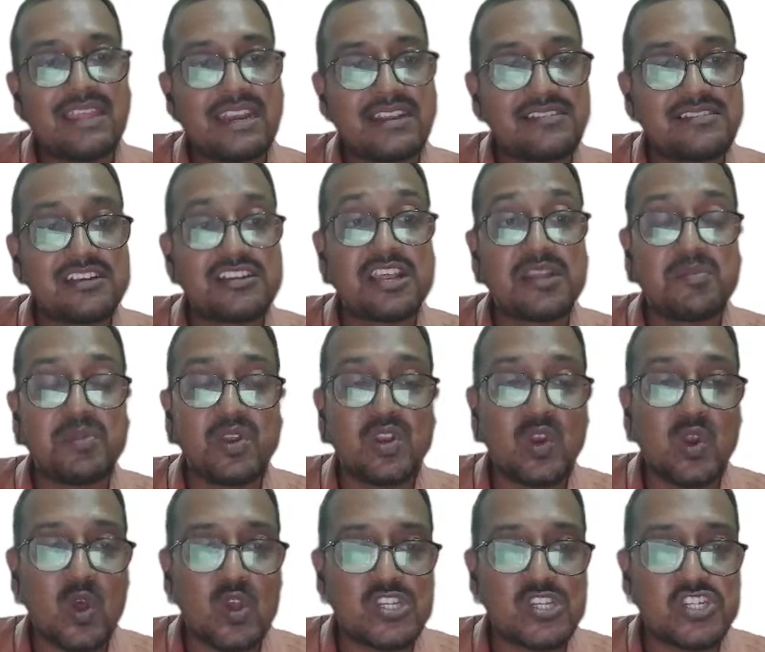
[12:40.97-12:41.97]
That is the
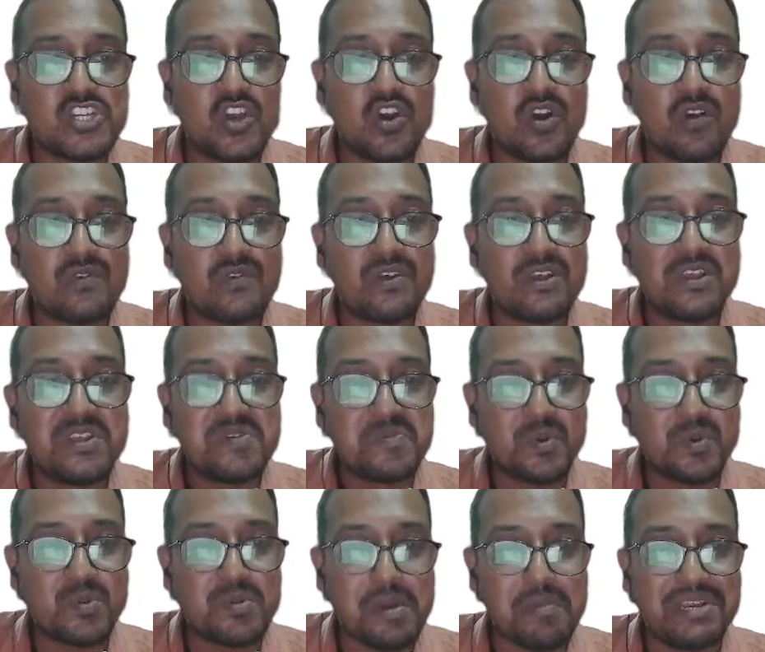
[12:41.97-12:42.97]
terminology of
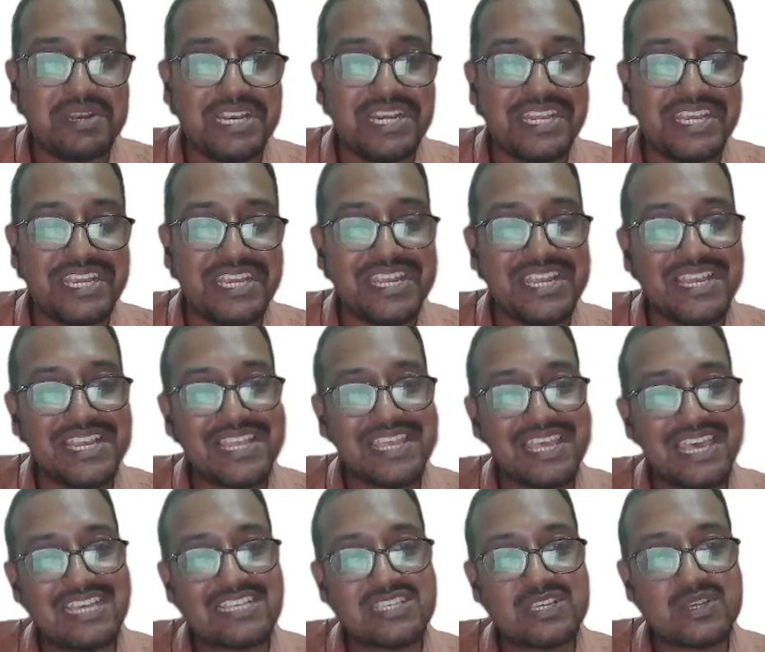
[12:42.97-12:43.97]
probability.
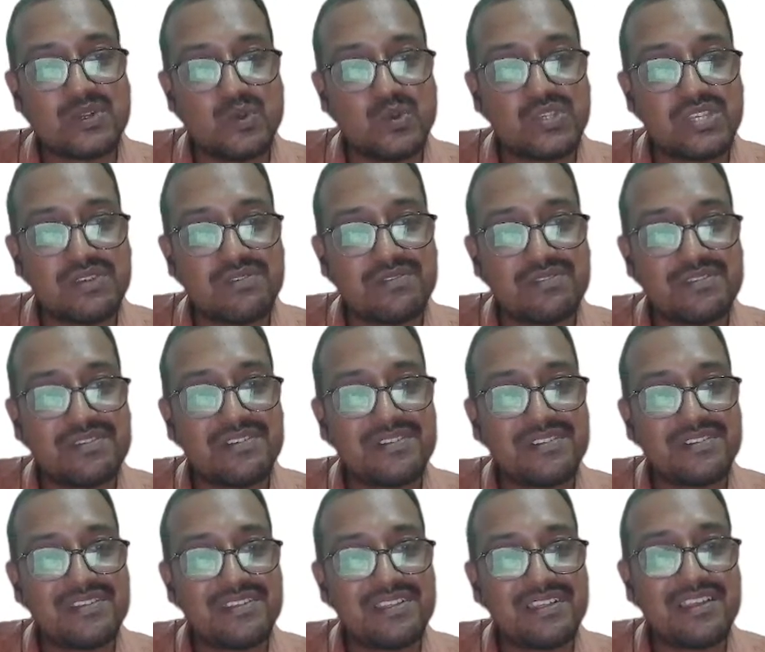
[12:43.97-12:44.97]
Exclusive.
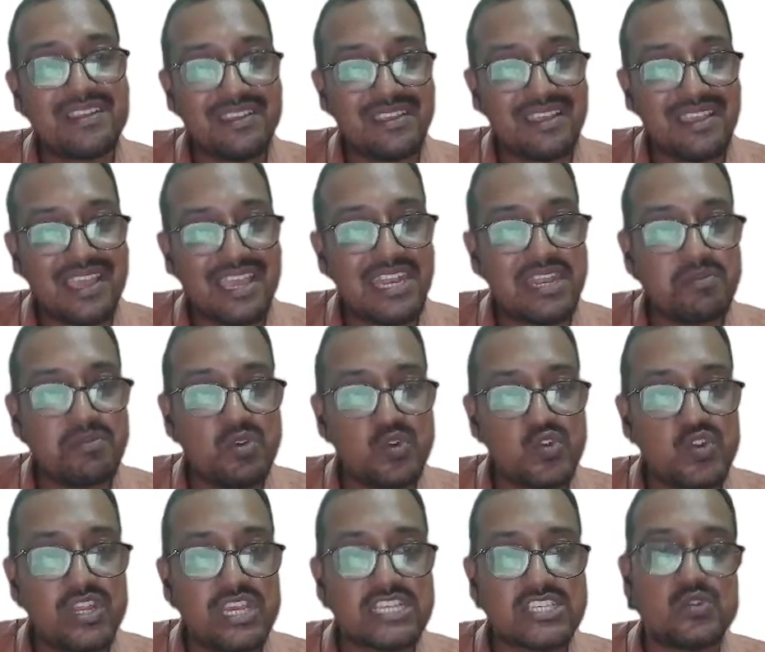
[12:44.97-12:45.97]
And
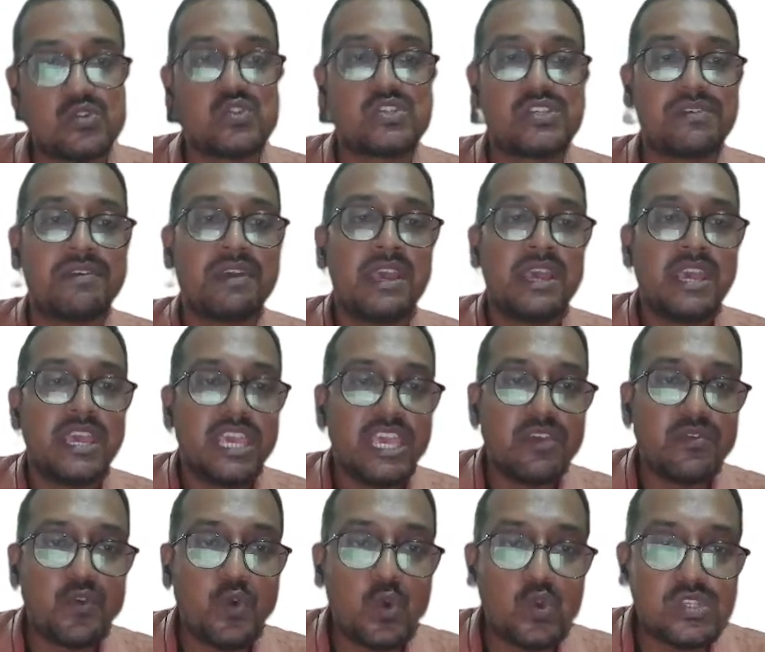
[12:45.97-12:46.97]
mutually exclusive.
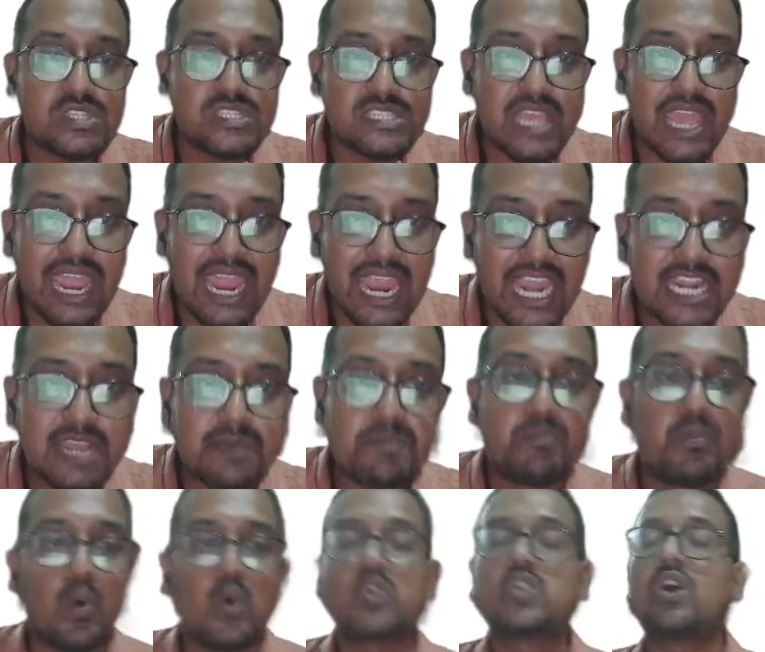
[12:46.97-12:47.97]
If you add
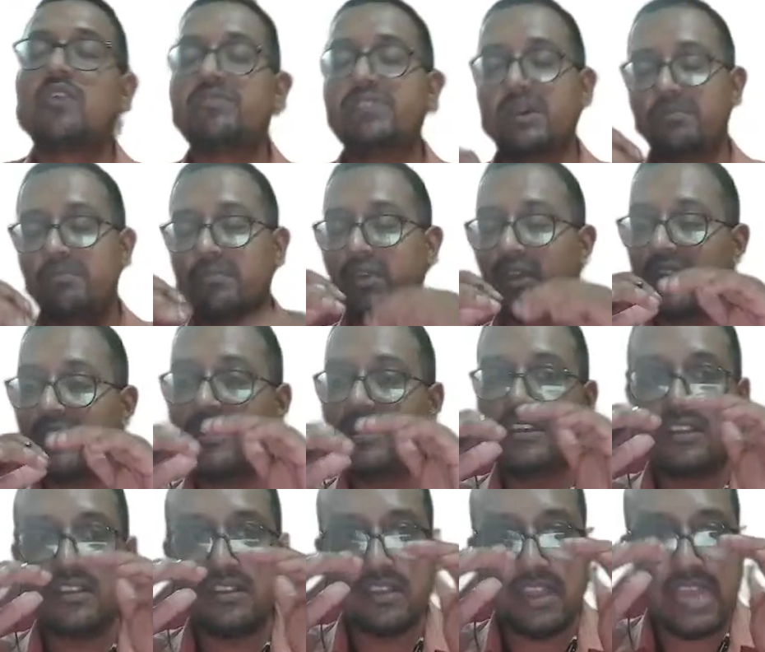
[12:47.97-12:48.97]
up both of them,
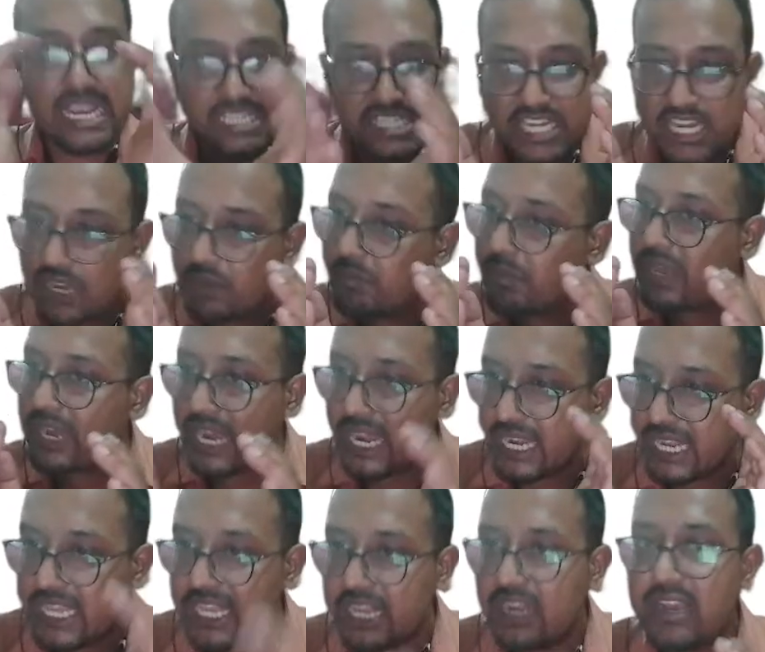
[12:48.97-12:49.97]
rational number
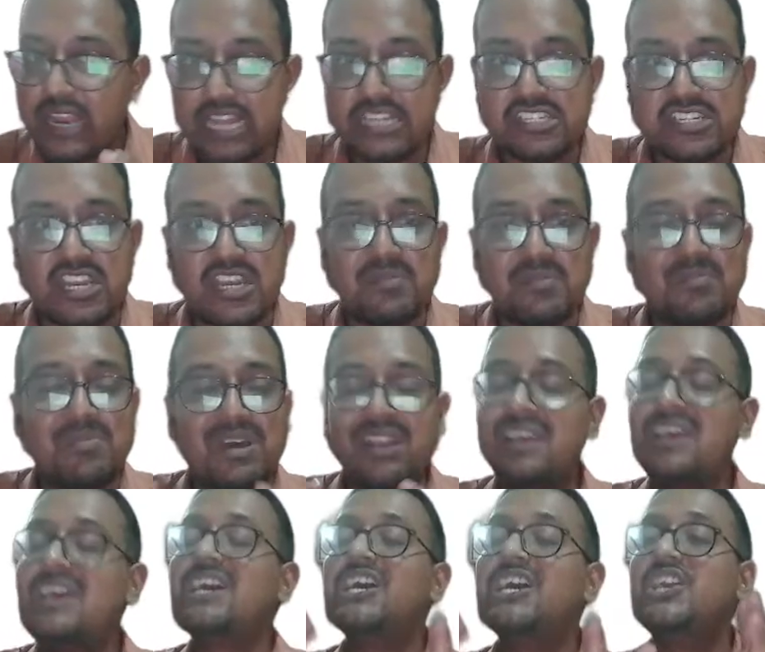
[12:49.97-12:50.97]
and irrational
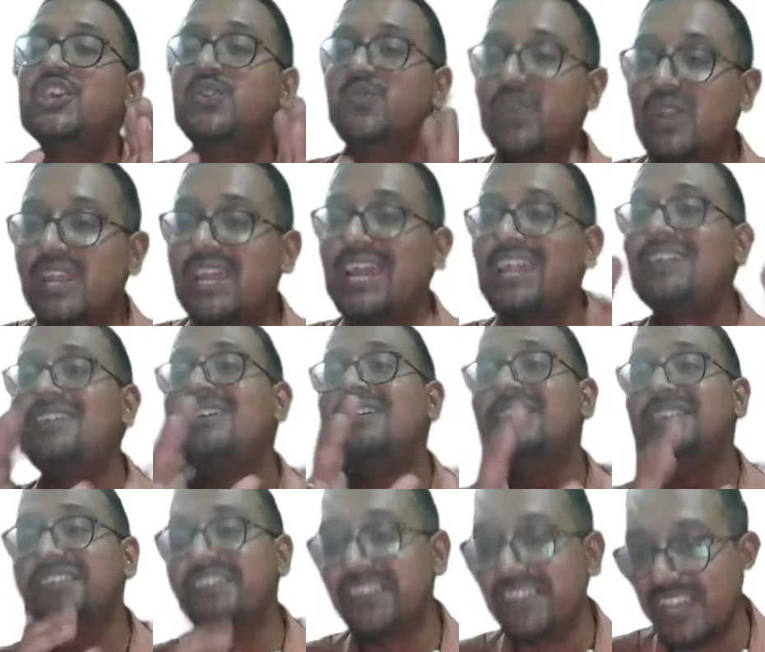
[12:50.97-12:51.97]
number, you will get
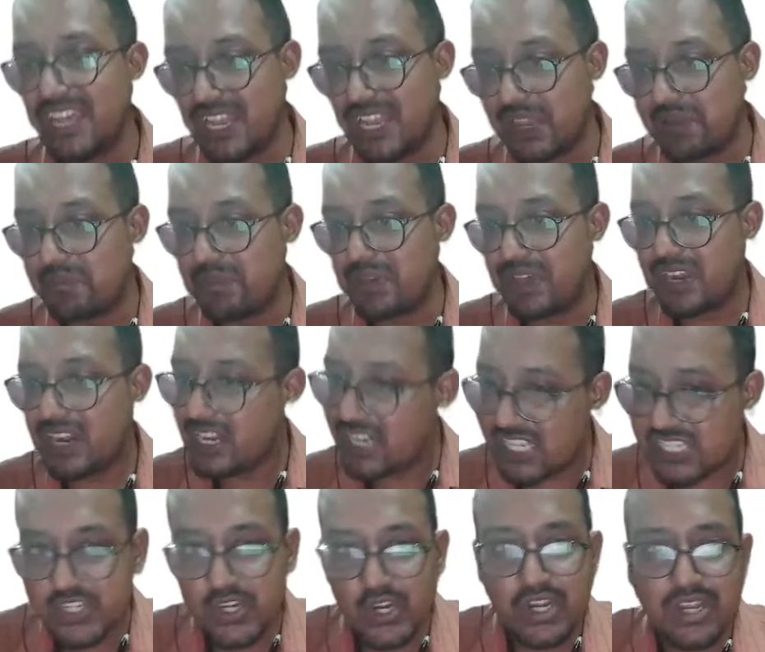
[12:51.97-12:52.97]
real number.
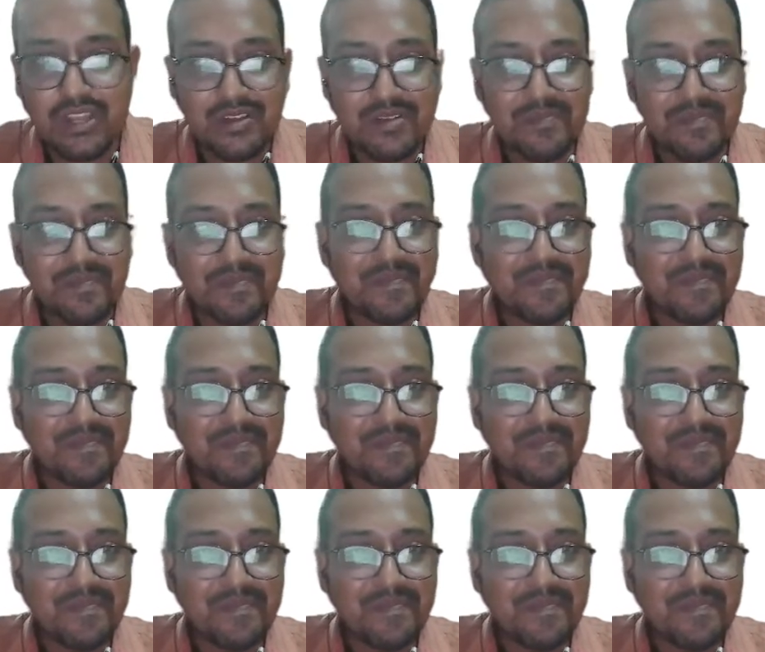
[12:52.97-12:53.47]
Understood?